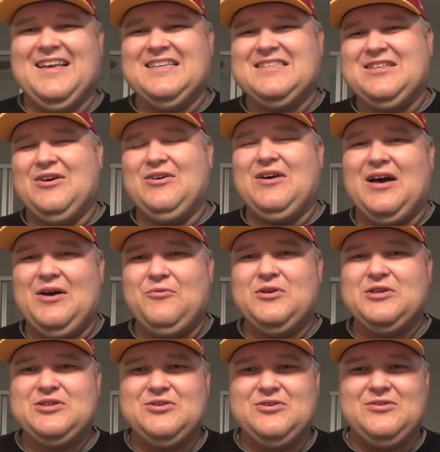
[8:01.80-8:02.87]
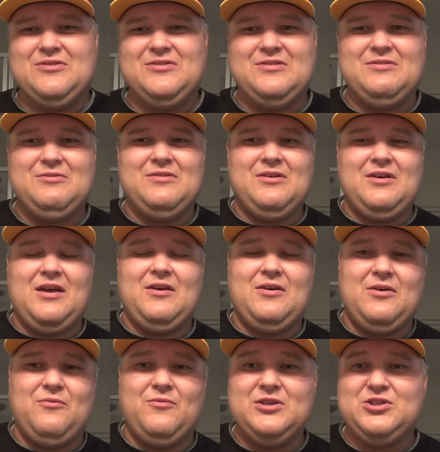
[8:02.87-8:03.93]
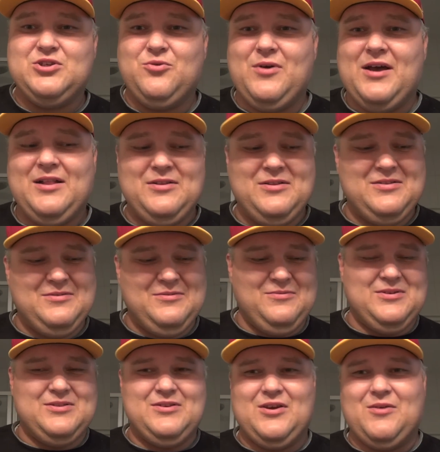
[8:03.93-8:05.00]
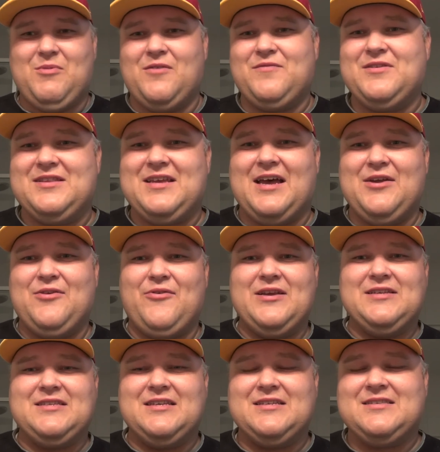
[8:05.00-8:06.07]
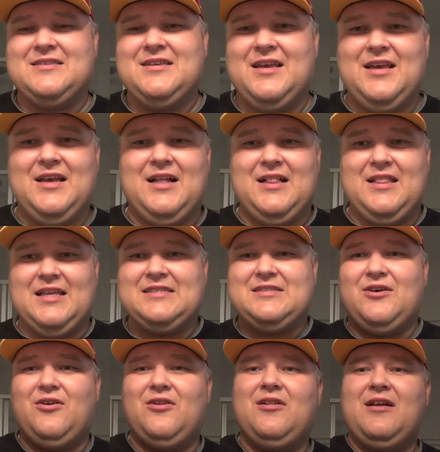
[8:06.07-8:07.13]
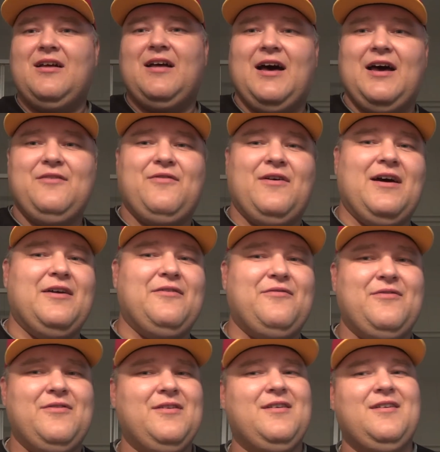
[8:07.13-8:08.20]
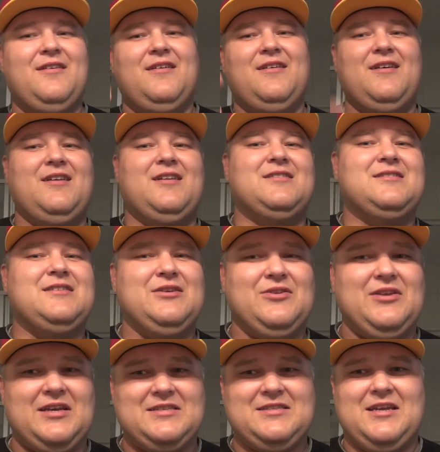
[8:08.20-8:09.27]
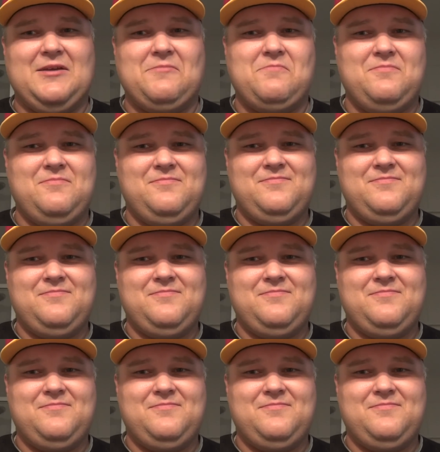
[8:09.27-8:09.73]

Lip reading: So I wish you well with your above the tie races. Let's all high five, and I'll see you next time.